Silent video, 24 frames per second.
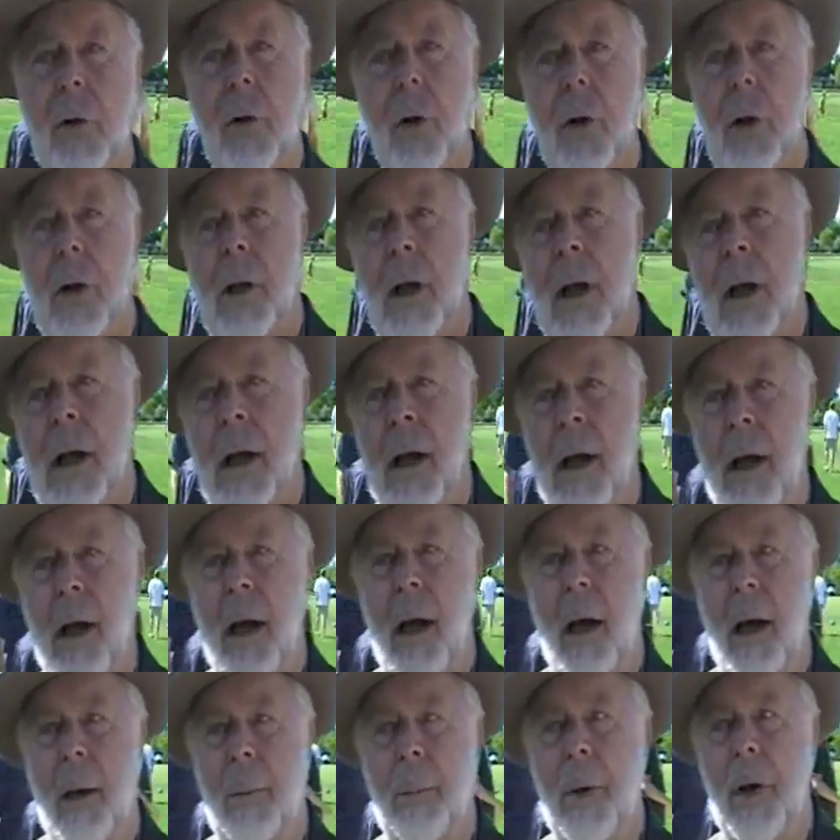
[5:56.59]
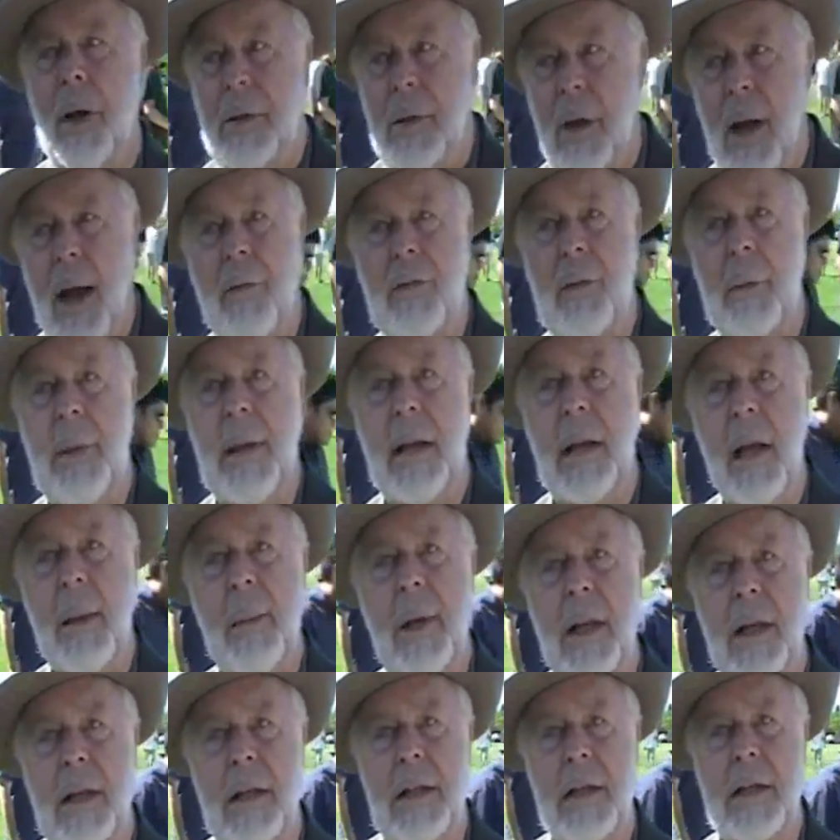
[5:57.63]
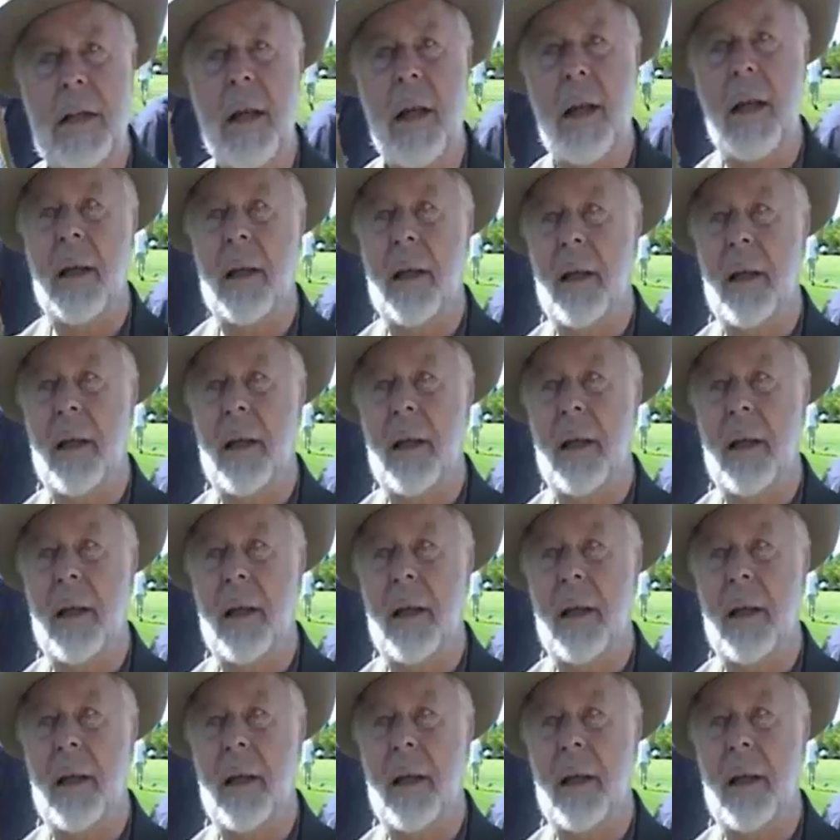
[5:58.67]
rule, but there have to be limits.